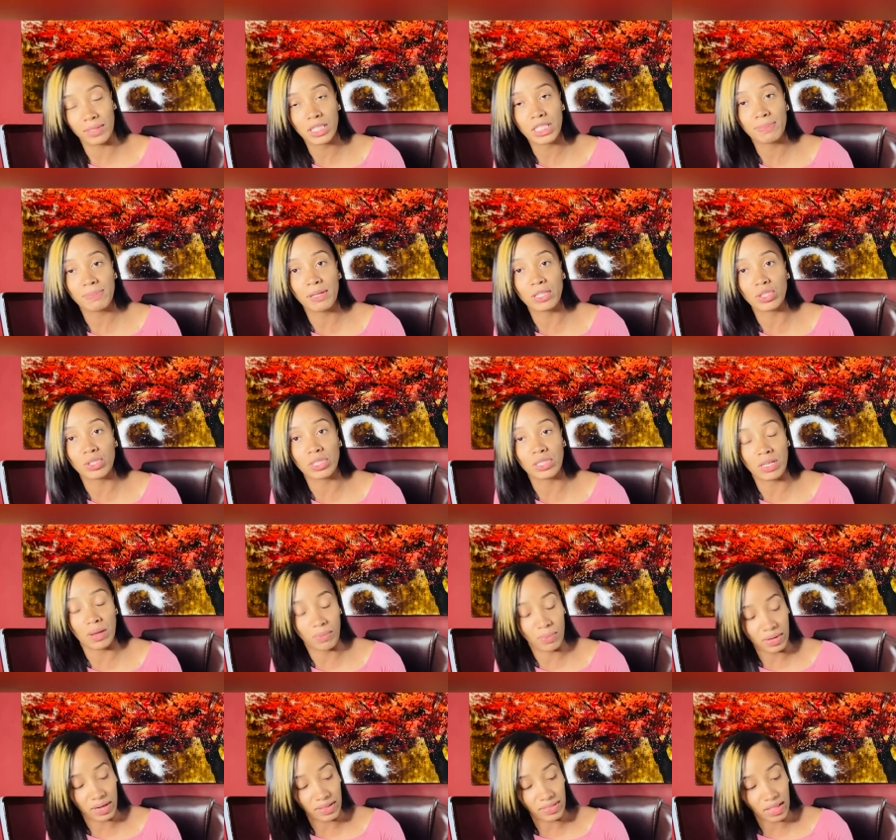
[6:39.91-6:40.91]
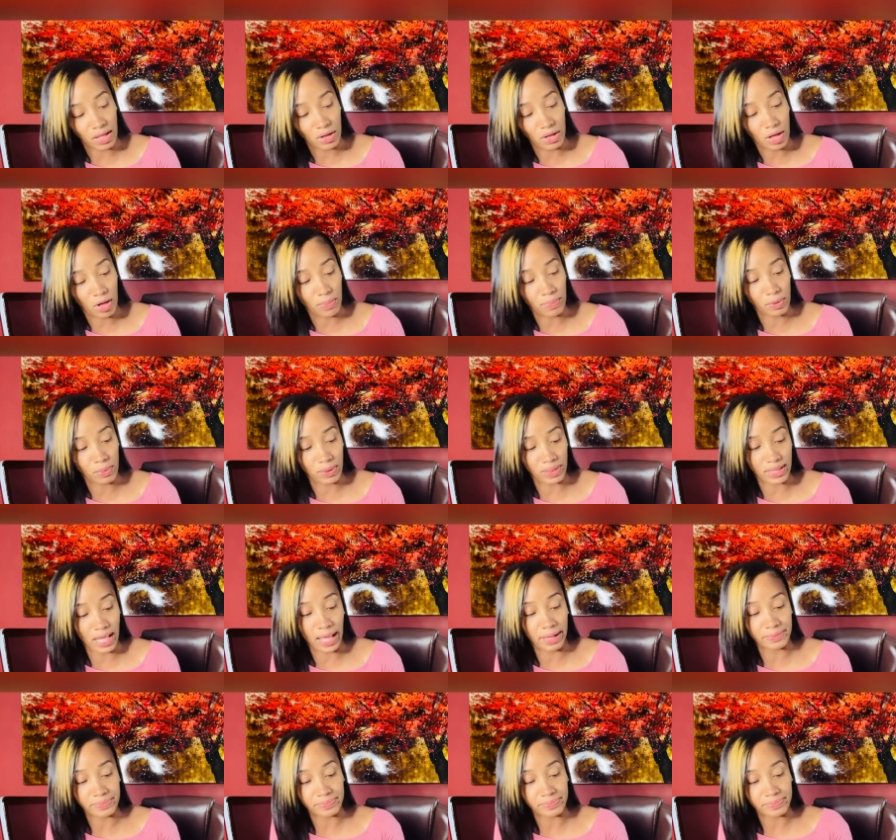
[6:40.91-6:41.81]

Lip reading: speak to someone and they'll help you with that.